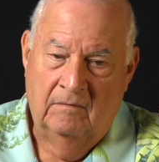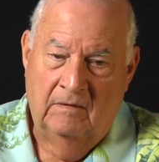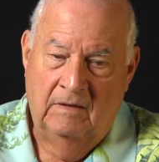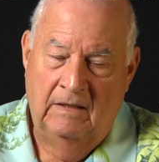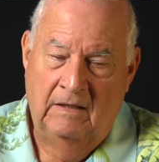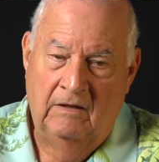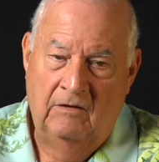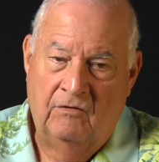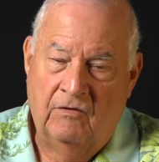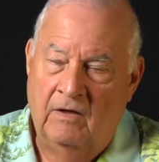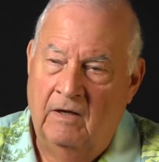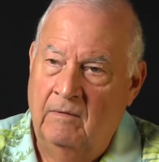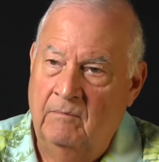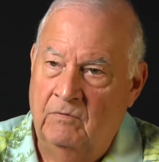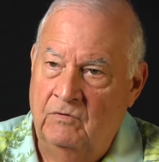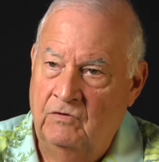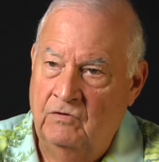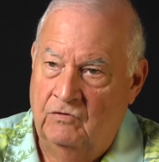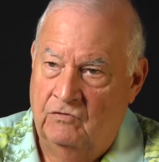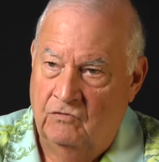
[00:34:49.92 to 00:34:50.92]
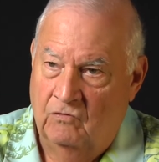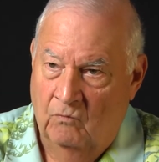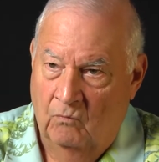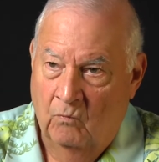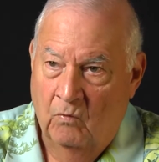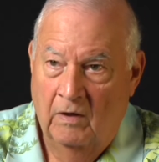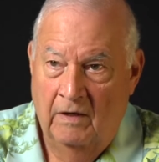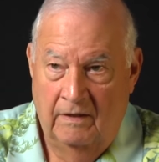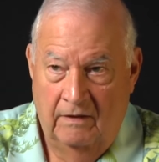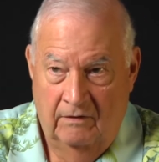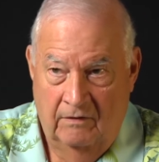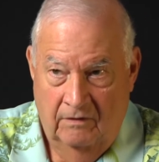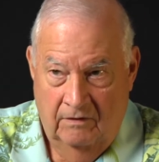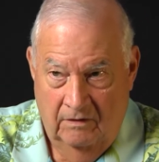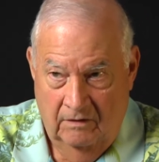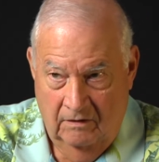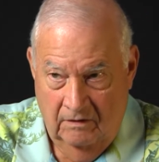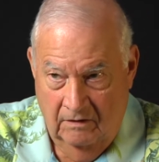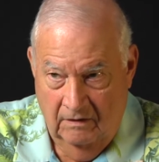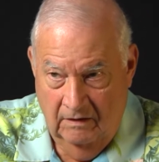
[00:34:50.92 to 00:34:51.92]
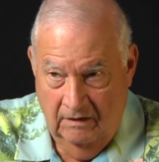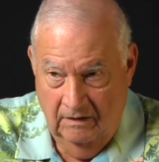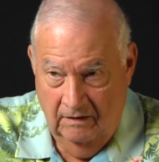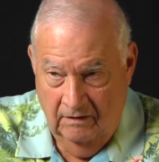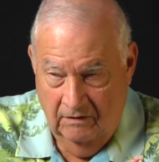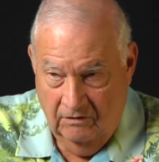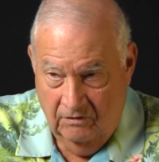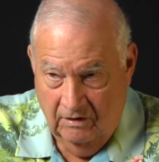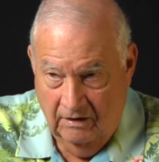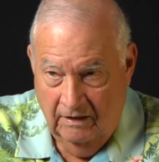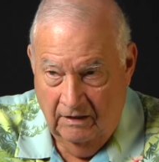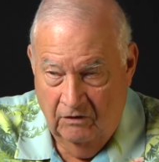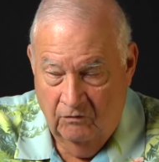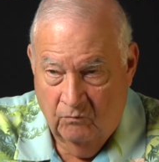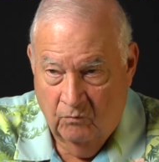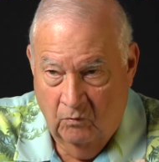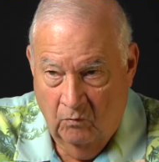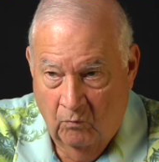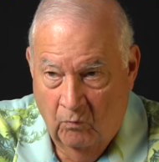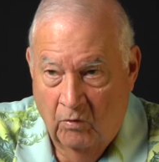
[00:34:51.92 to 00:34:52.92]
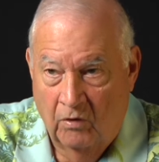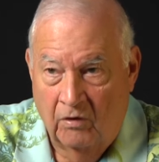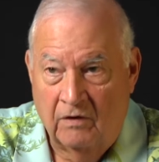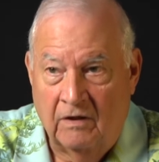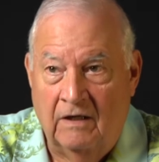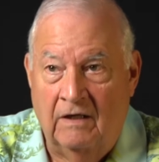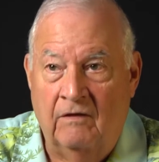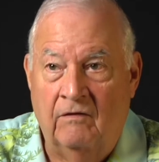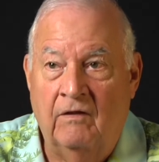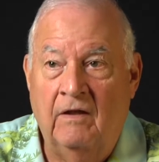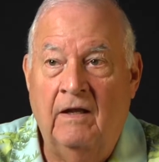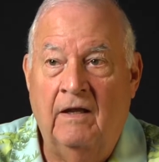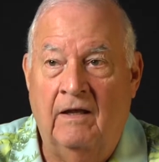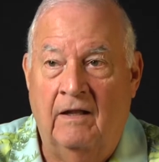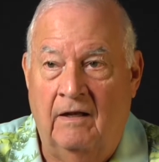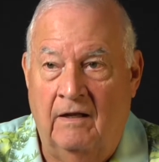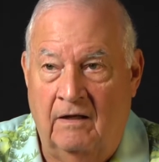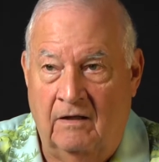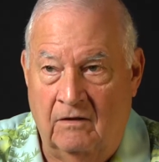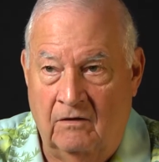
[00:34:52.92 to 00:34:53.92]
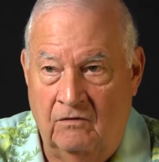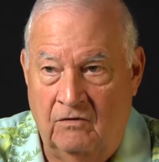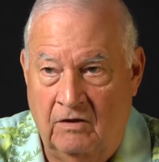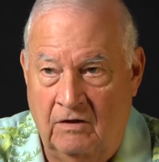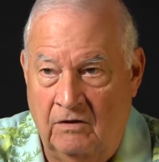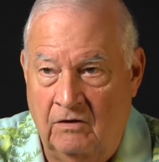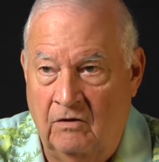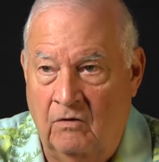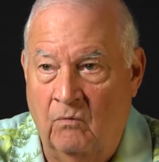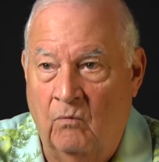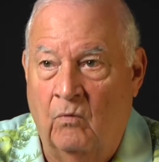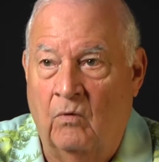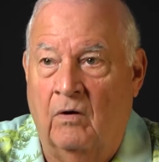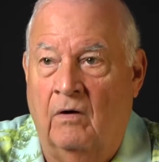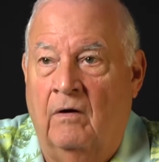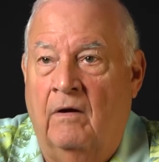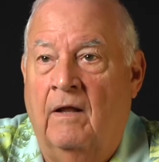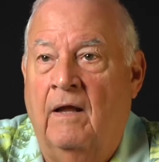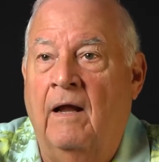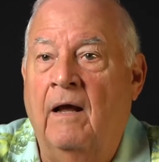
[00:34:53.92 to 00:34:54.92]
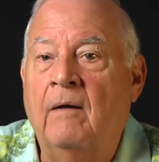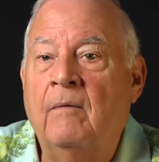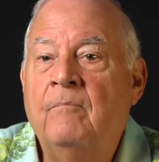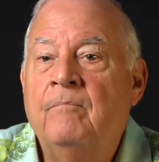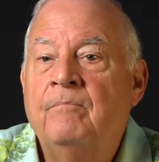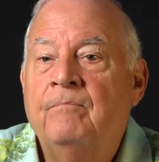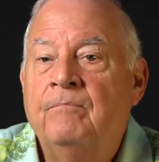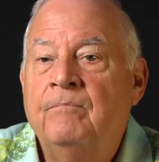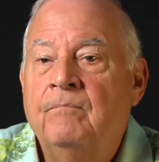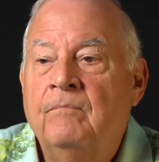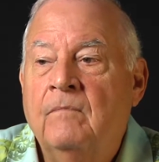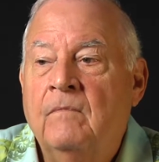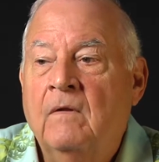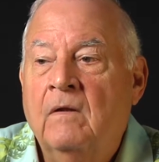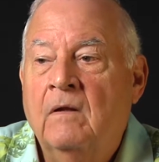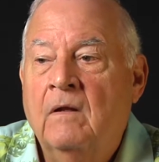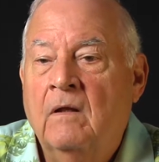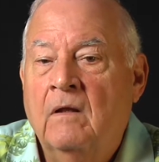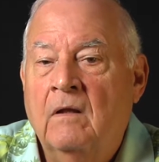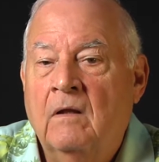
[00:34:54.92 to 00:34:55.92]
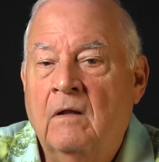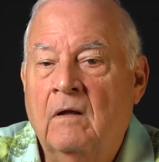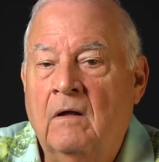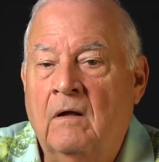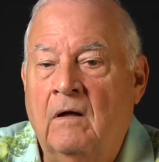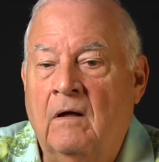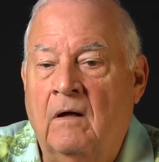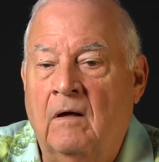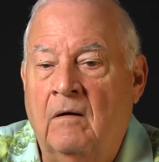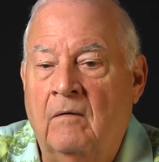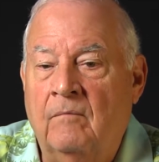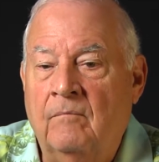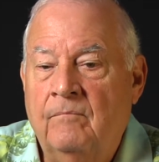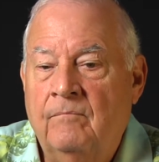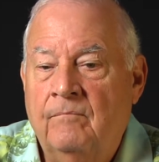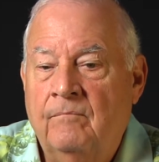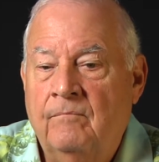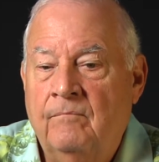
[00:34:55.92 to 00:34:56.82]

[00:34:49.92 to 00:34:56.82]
anything but just the way things were working then and continue to work now. Um,